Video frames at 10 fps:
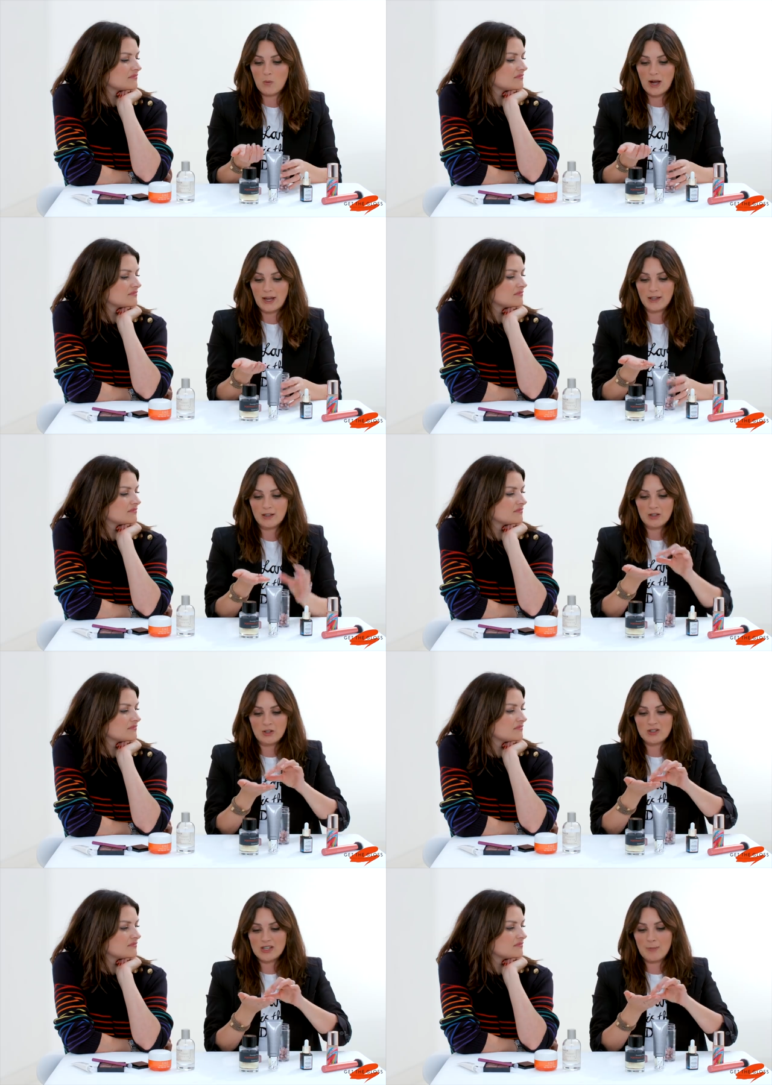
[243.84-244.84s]
Speaker 1: away,
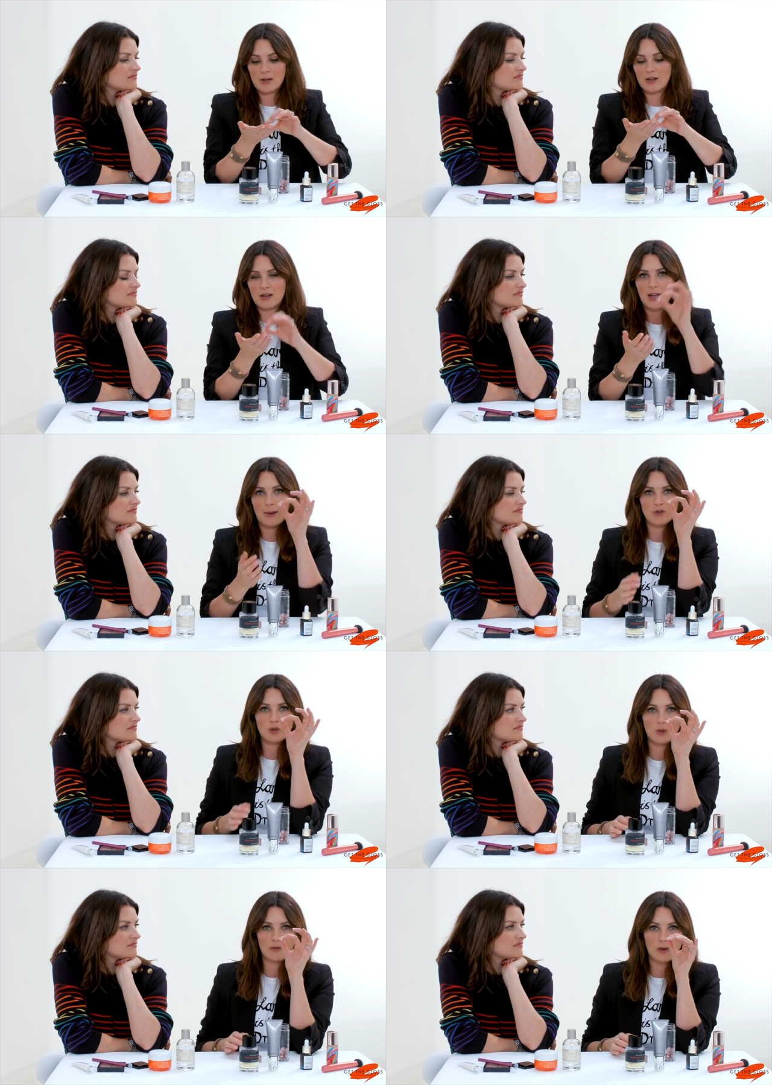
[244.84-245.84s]
can take a, a
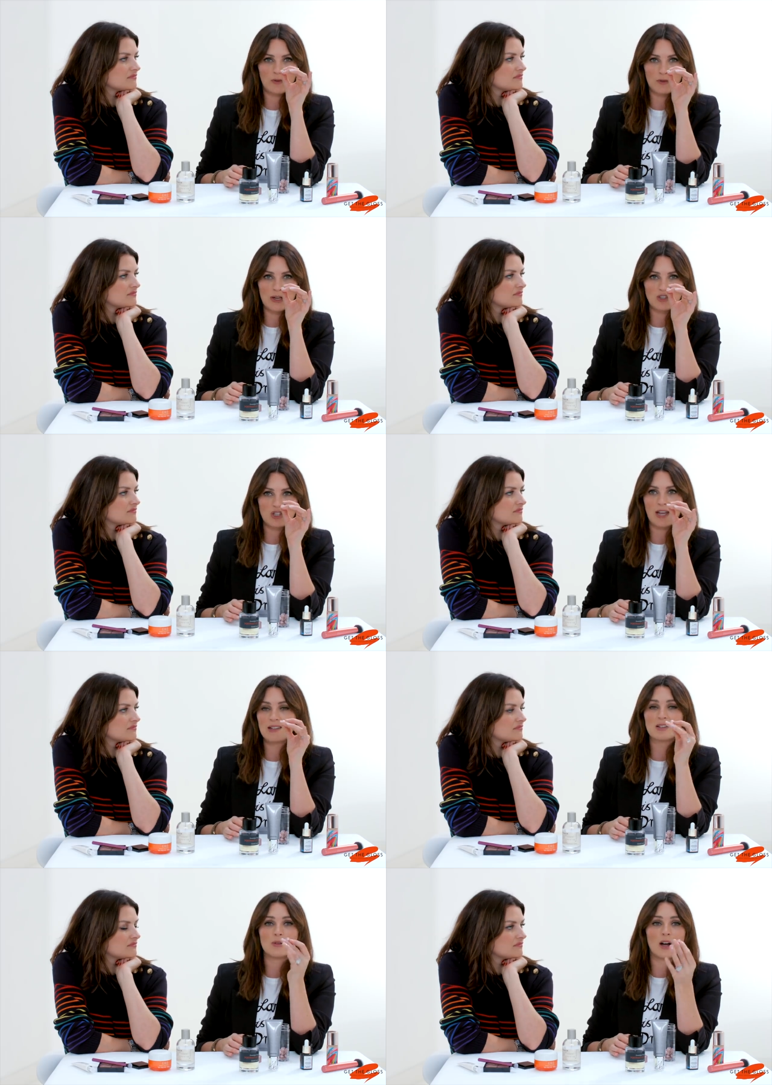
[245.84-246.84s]
capsule with you for each
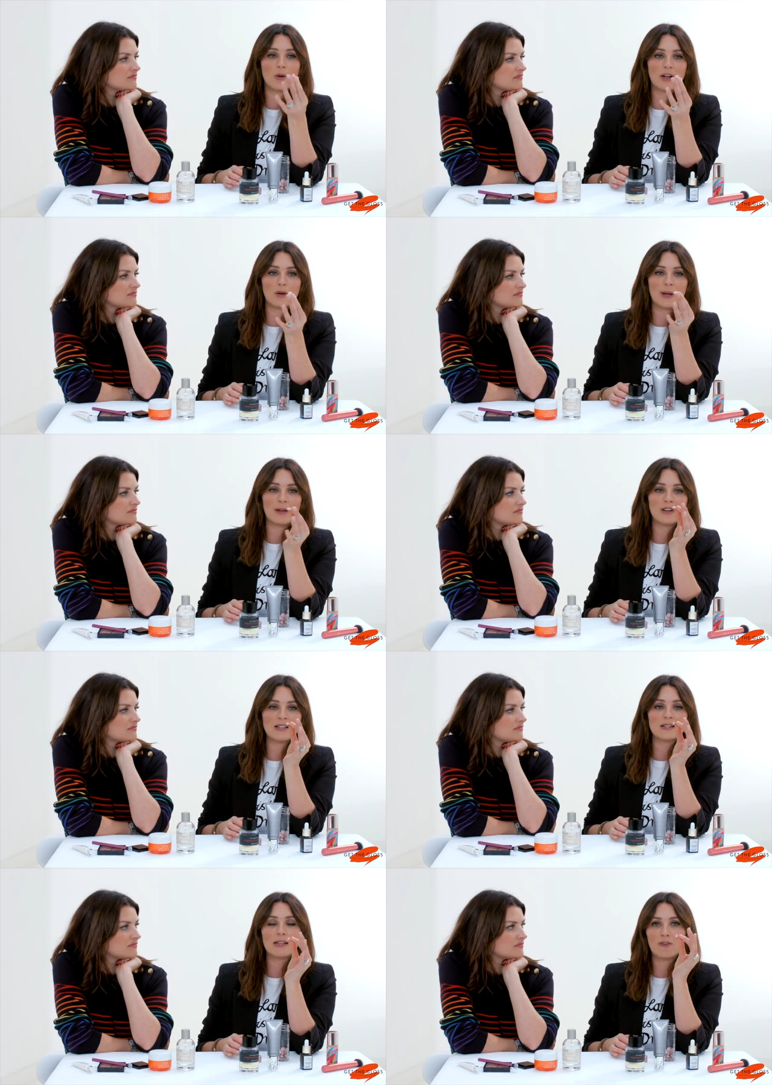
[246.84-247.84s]
day. So I went away
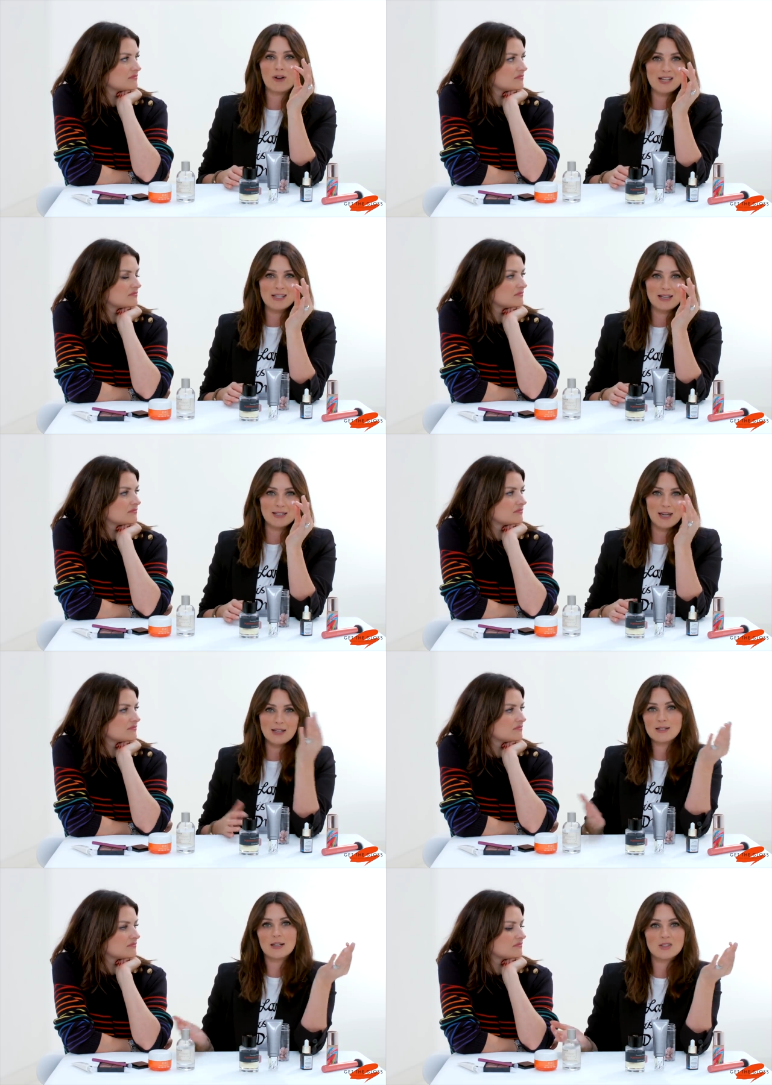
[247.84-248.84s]
recently for eighteen
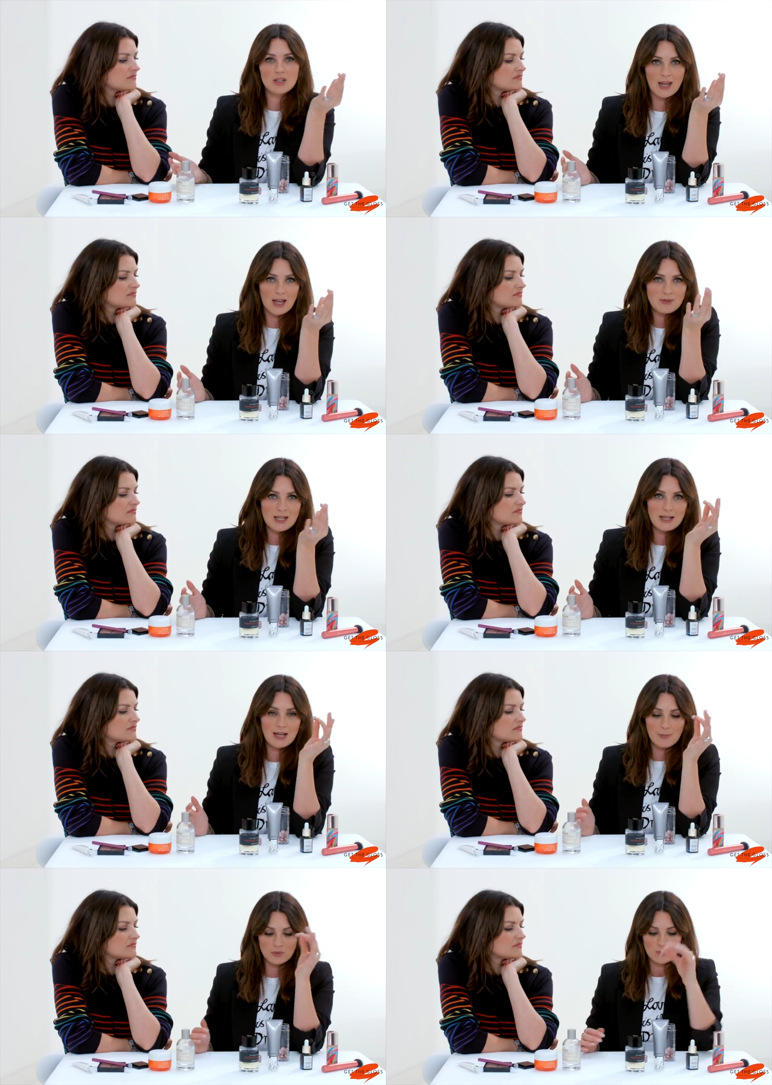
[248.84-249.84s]
days. I took eighteen
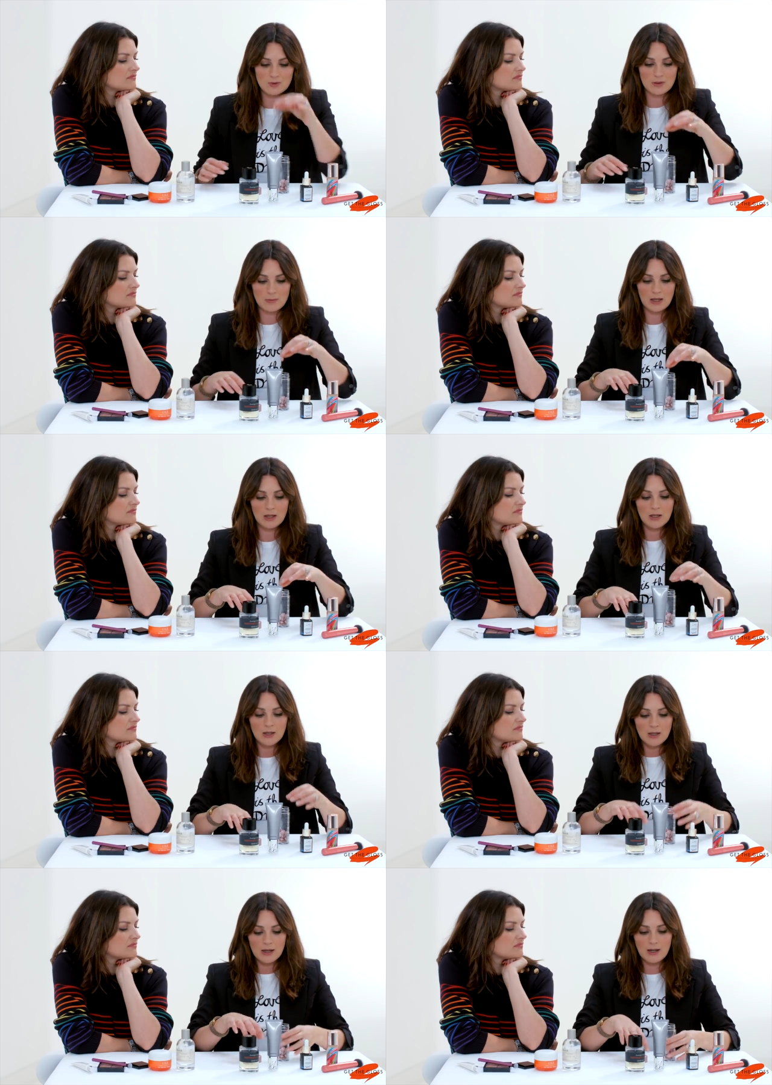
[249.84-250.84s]
capsules with me.
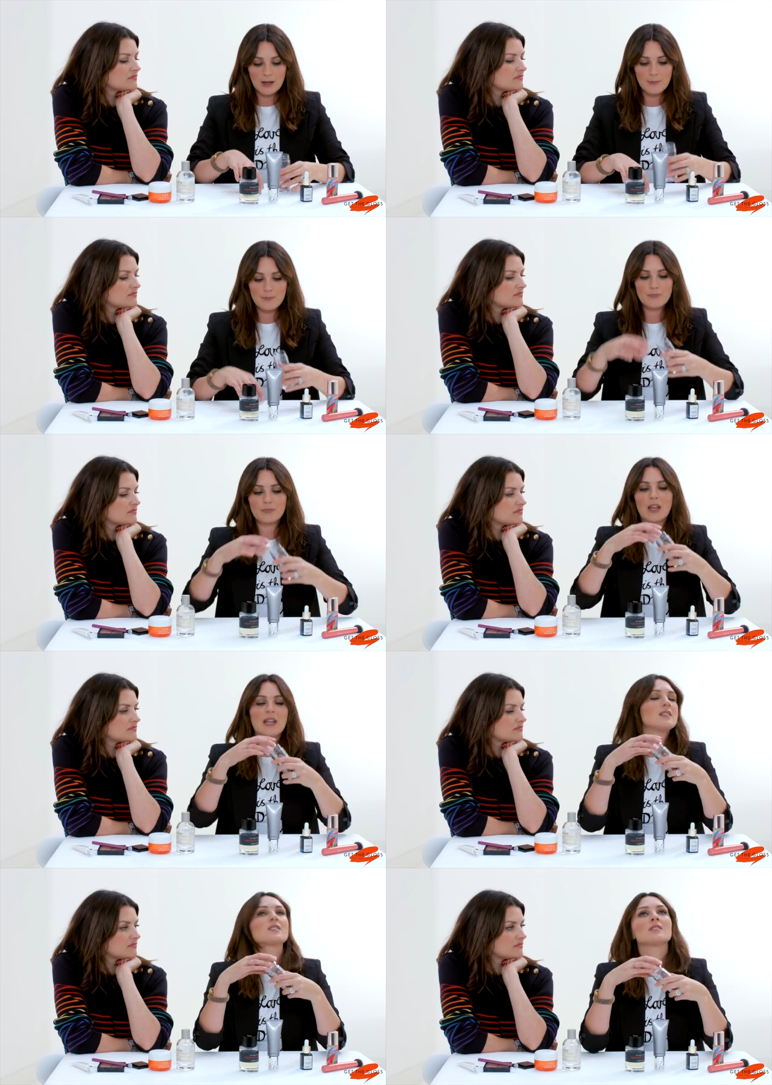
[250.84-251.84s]
Um,
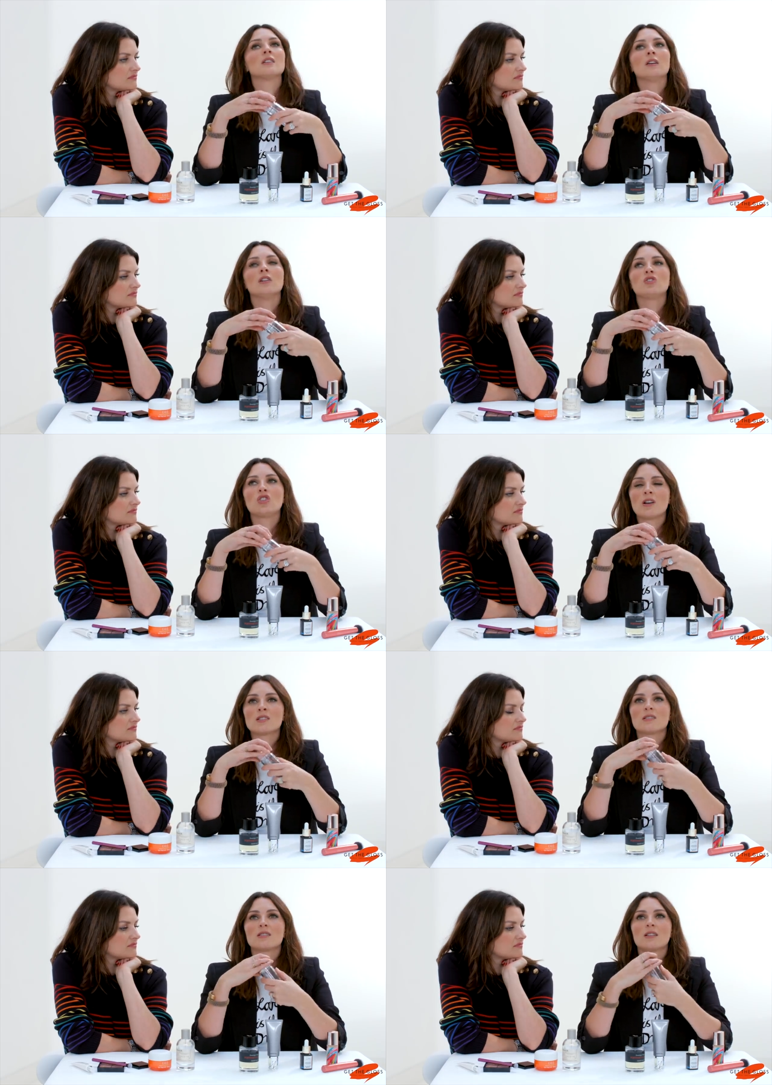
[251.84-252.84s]
it's
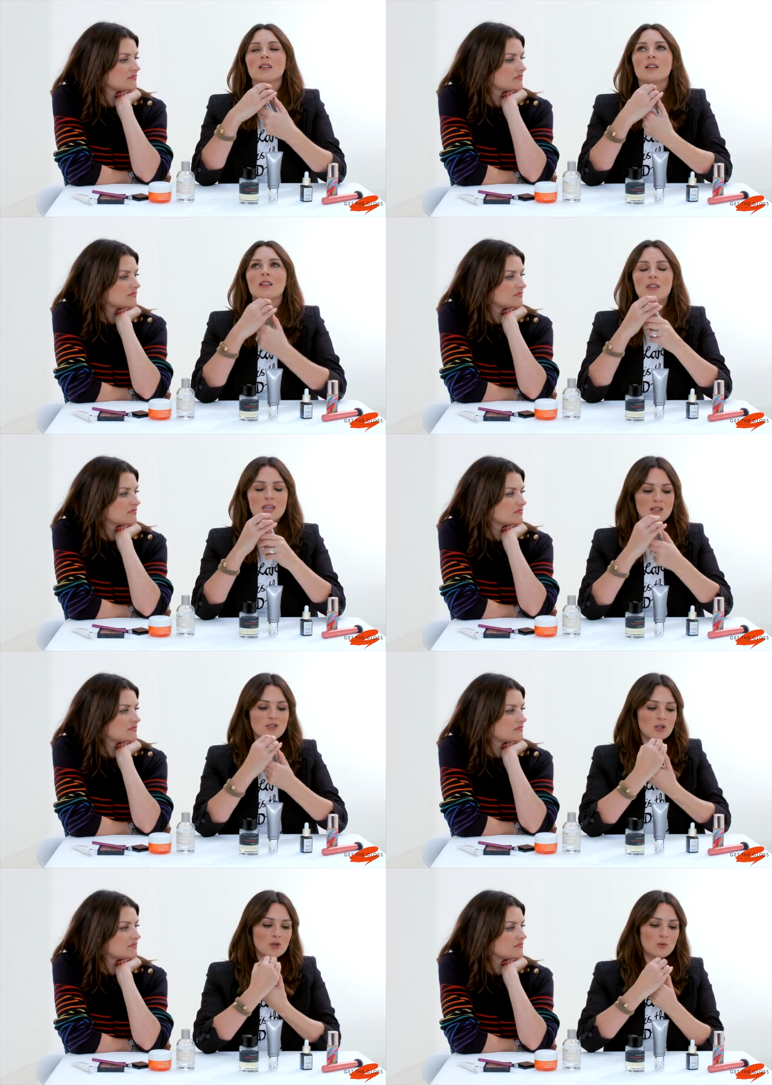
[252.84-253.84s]
just
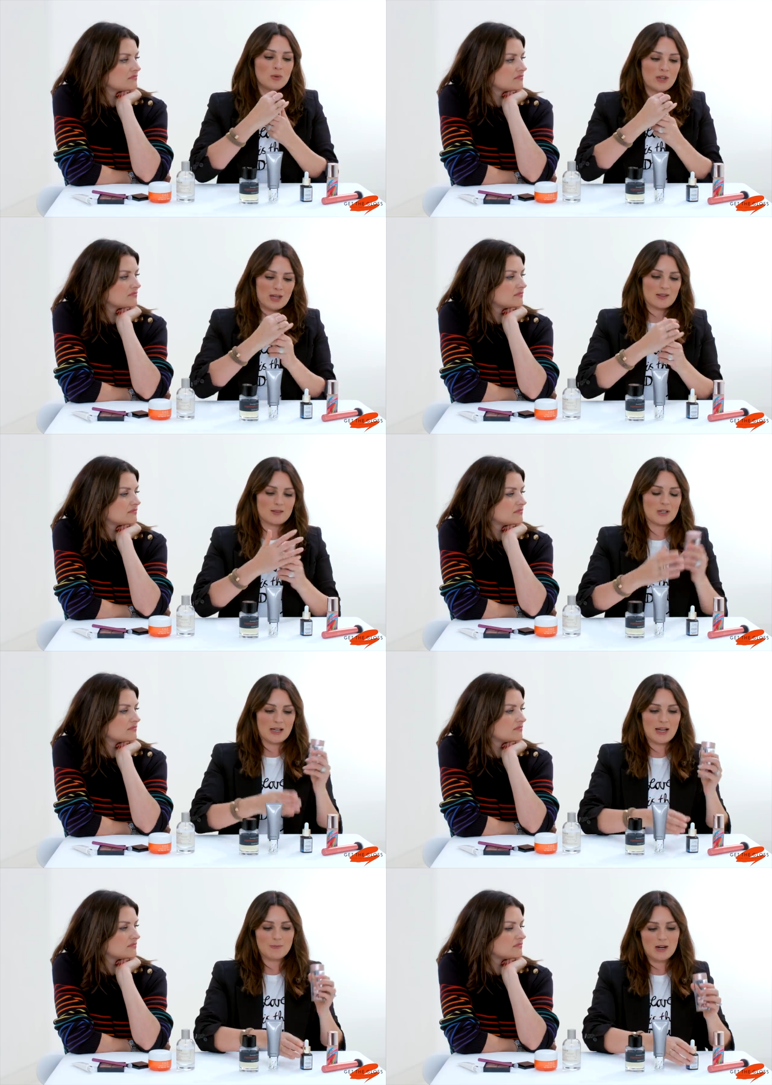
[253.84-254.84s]
these two things. I'm
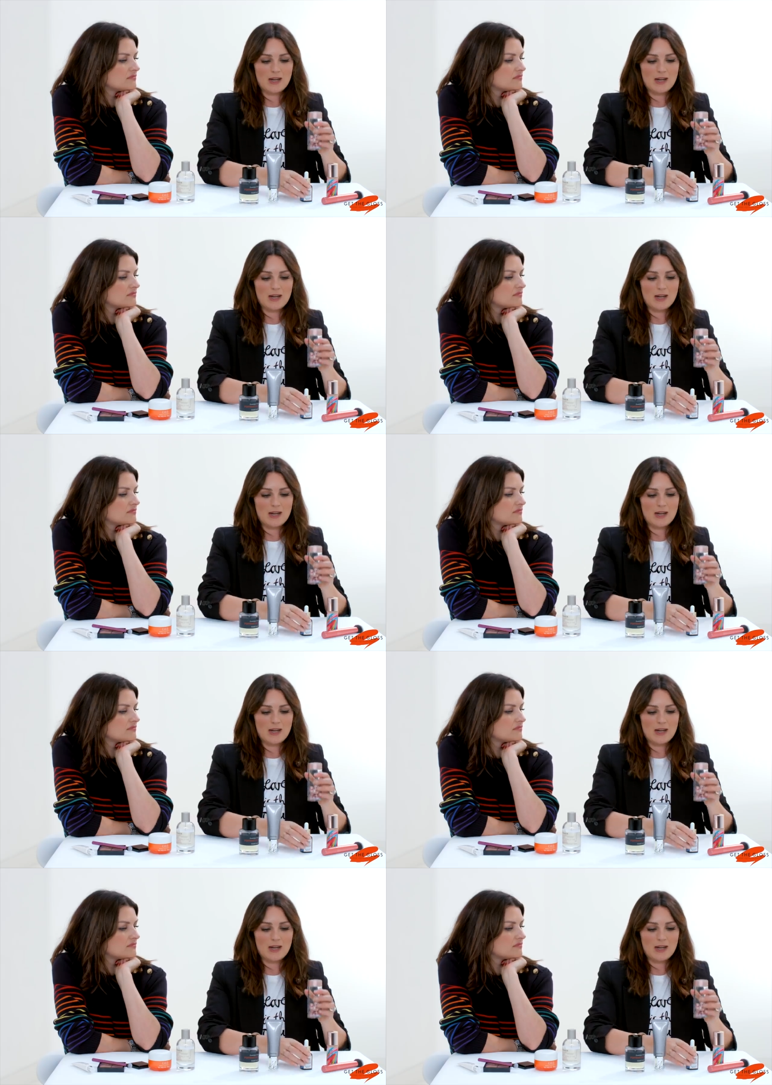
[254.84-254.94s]
going to add my